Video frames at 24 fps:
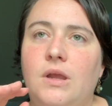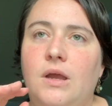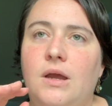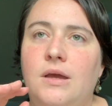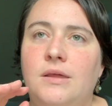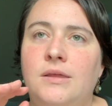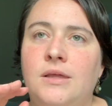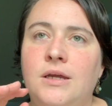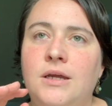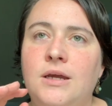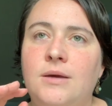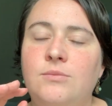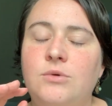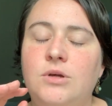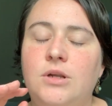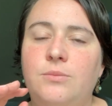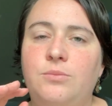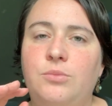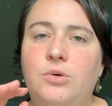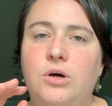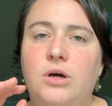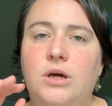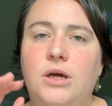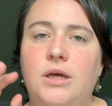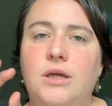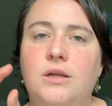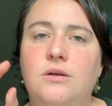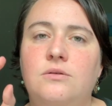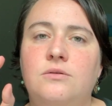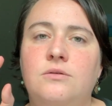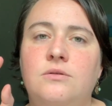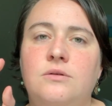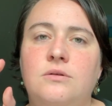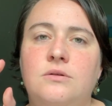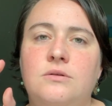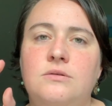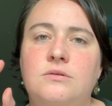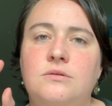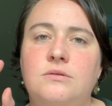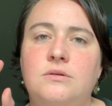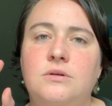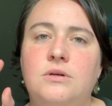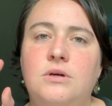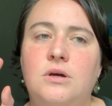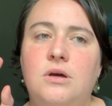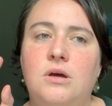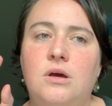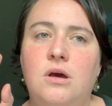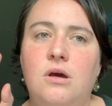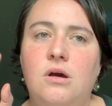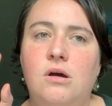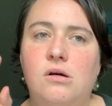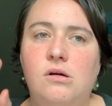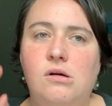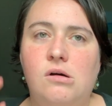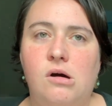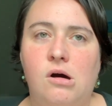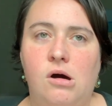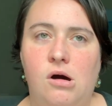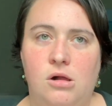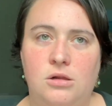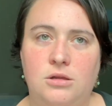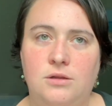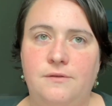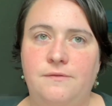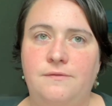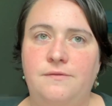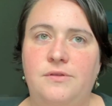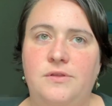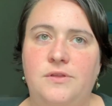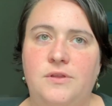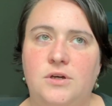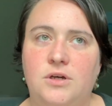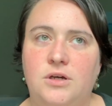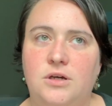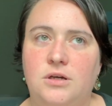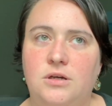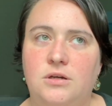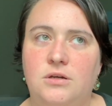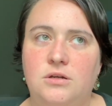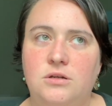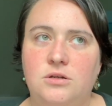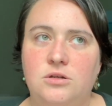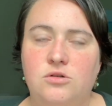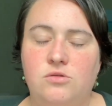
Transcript: I think I'm going to put all of the